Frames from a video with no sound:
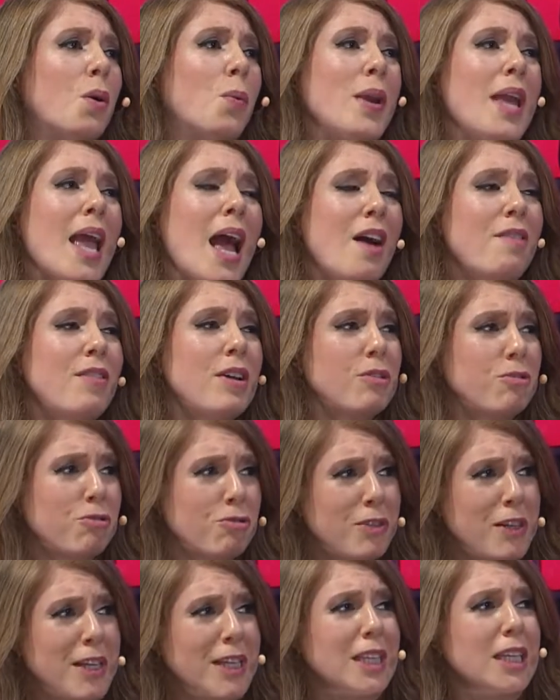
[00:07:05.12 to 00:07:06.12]
we have a
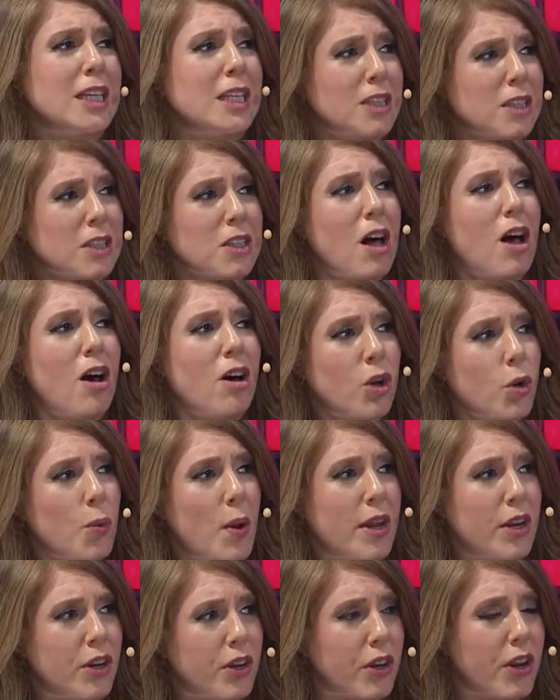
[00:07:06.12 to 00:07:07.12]
really long
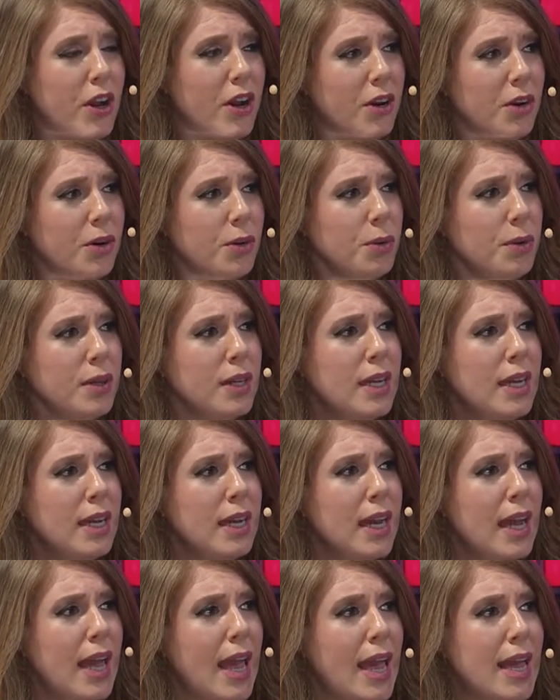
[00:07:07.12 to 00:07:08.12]
way to go.
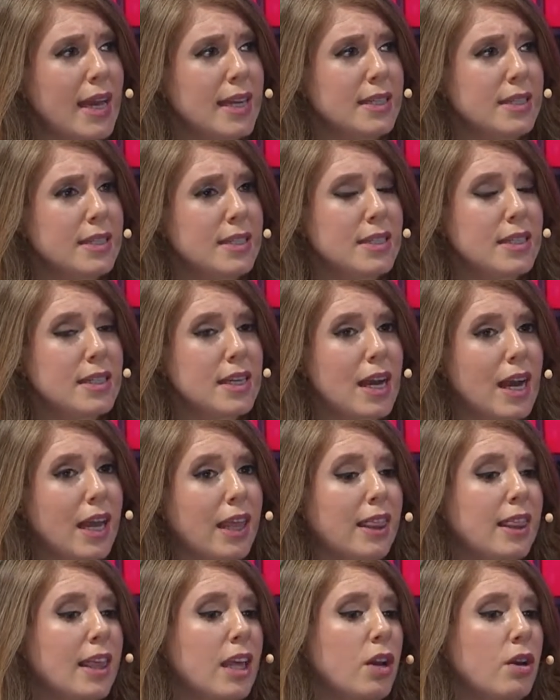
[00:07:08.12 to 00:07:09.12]
And I
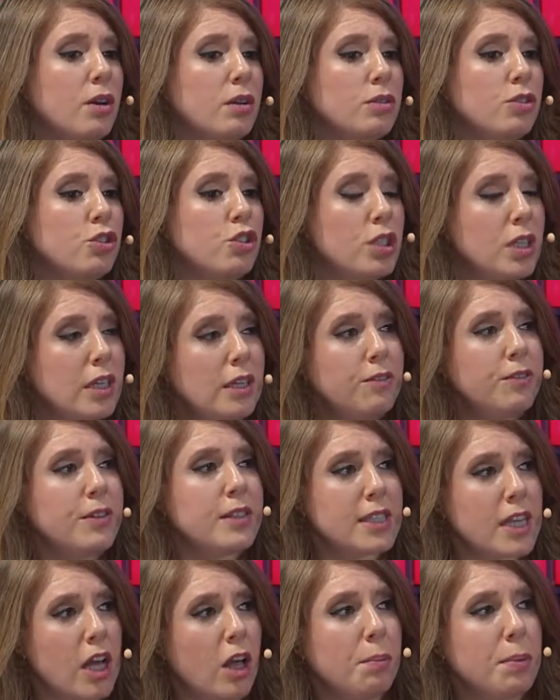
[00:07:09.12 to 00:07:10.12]
think Chief
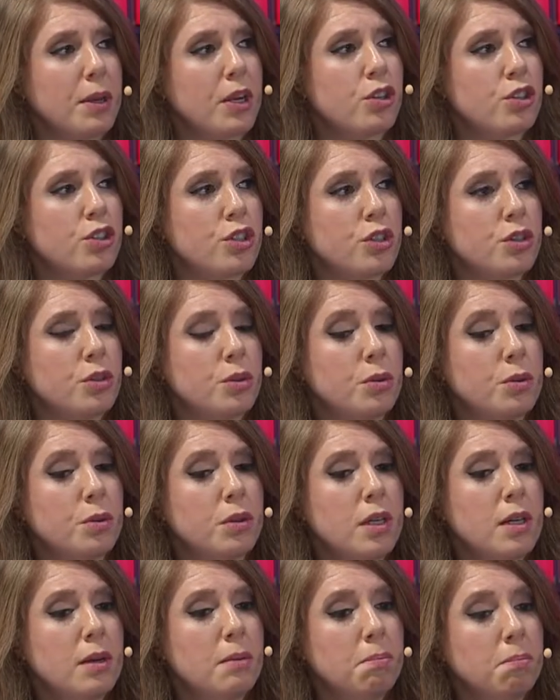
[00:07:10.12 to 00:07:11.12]
is helping to
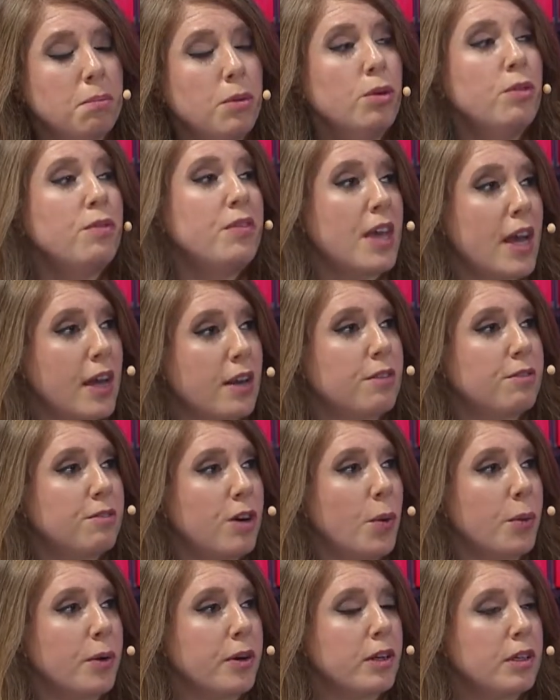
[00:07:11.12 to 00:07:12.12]
move that
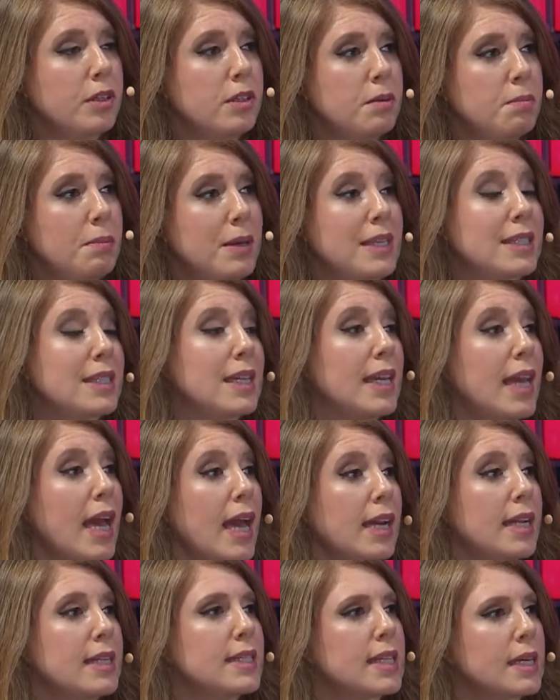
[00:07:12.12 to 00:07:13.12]
forward. Because
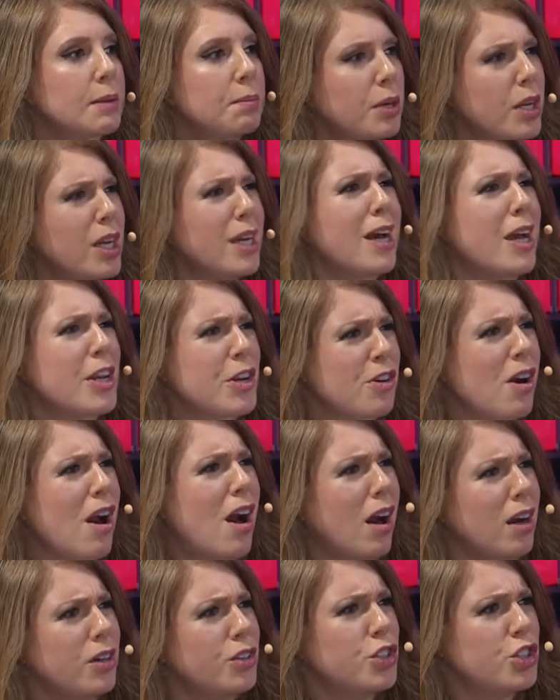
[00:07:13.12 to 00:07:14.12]
again, it's like putting on your
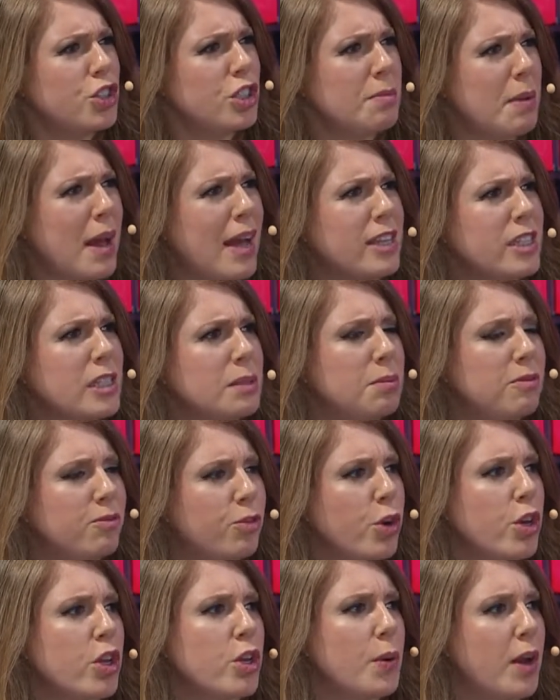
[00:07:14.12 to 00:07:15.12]
oxygen mask
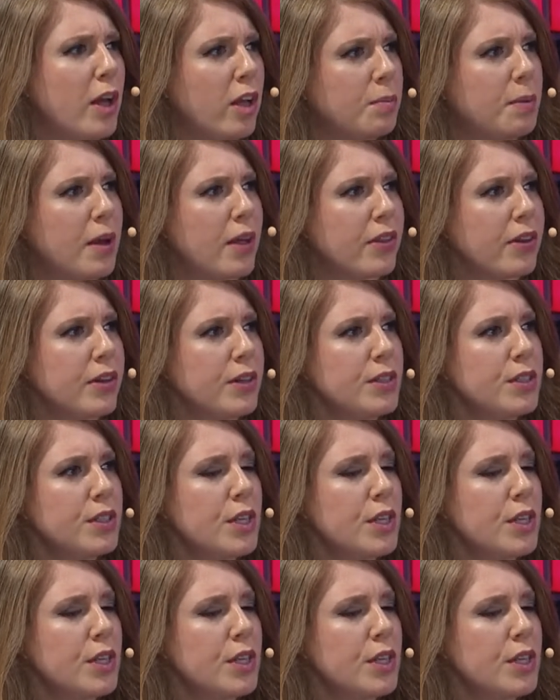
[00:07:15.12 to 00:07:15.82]
before you help others.